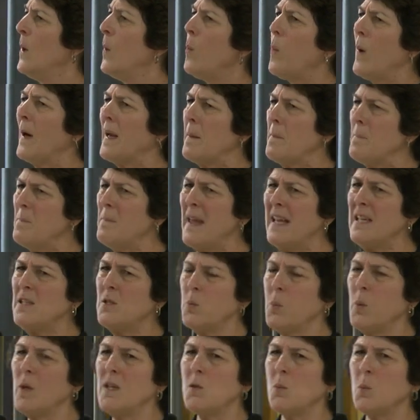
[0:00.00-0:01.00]
What it
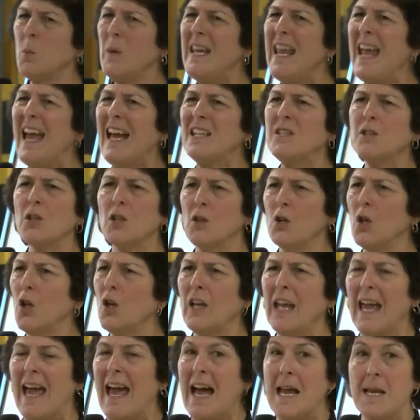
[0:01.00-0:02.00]
meant was we had to
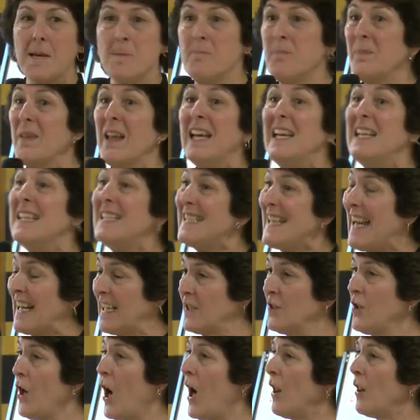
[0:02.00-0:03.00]
look at
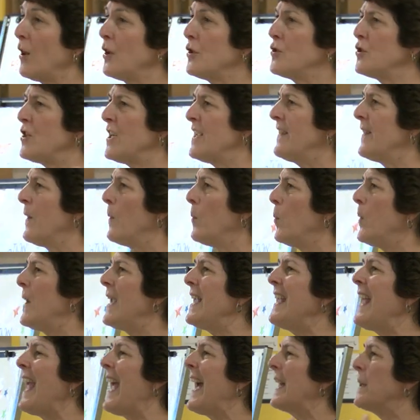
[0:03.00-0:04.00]
technology that
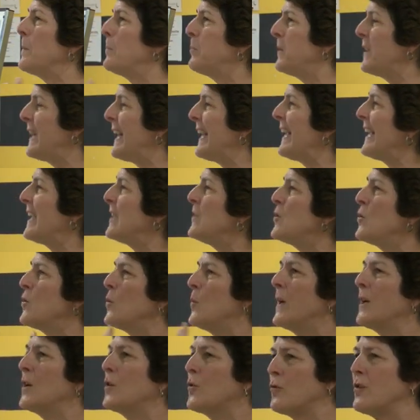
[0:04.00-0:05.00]
we had a plan
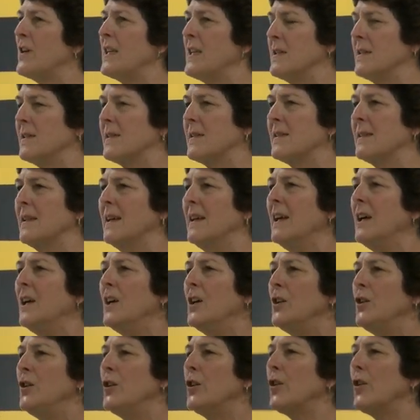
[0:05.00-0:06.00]
to increase.
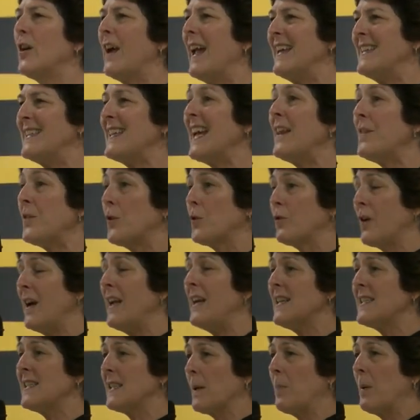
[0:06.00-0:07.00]
Your 10th
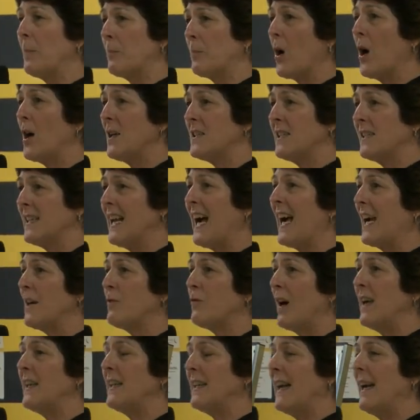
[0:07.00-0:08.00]
graders up at Brockton High
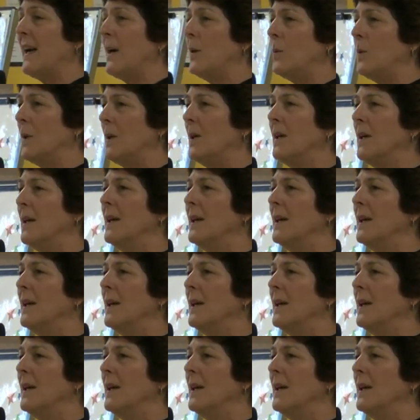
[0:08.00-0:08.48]
right now